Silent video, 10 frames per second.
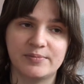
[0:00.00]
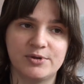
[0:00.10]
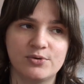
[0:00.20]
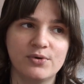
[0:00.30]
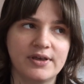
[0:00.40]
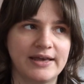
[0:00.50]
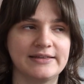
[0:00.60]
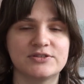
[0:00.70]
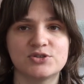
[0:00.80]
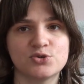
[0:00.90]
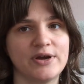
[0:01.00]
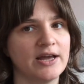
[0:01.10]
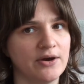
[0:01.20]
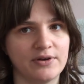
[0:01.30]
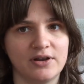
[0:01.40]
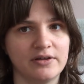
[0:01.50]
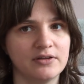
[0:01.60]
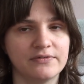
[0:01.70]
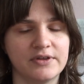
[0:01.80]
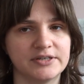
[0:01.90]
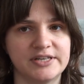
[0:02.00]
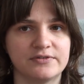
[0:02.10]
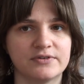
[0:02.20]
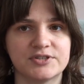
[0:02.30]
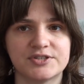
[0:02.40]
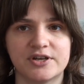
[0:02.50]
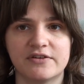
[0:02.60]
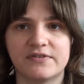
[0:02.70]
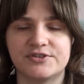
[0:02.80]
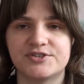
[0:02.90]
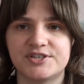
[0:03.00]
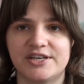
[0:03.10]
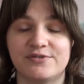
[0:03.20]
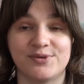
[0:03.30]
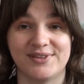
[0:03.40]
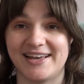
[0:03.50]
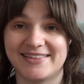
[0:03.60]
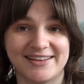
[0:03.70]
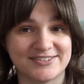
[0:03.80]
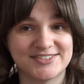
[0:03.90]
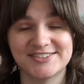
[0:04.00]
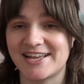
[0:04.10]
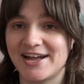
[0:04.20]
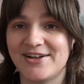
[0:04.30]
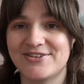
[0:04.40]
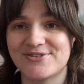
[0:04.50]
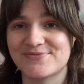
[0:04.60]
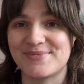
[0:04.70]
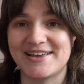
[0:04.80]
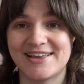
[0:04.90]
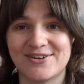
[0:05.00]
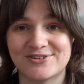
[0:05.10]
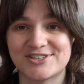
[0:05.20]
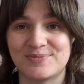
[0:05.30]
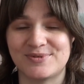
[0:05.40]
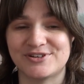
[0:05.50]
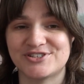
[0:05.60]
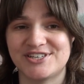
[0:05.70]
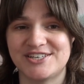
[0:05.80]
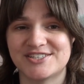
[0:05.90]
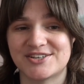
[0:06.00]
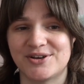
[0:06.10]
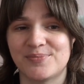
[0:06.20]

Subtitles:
you can try out a lot of their different stuff and see if you like their style of making crochet plushies